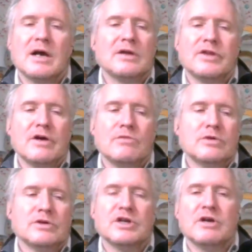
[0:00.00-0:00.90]
and there
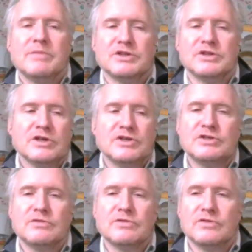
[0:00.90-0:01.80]
was a
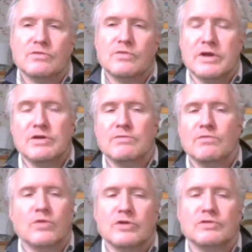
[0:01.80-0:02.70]
business that we
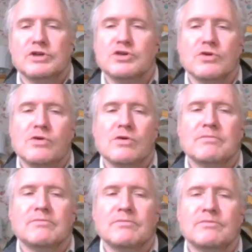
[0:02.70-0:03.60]
weren't
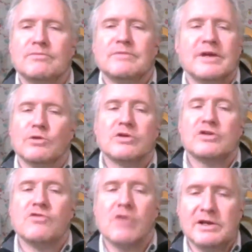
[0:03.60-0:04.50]
sure. It
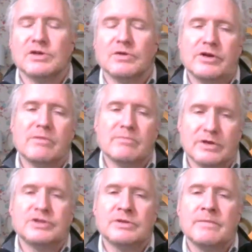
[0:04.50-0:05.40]
looked great on the
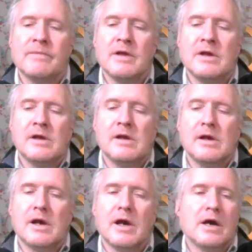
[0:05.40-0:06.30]
numbers,
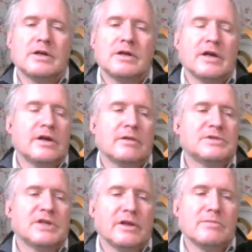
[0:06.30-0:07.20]
and I ended
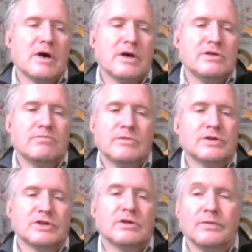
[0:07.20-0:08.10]
up telling my
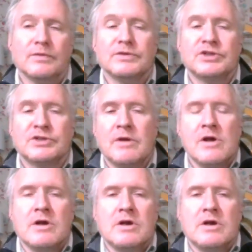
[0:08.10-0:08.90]
consultants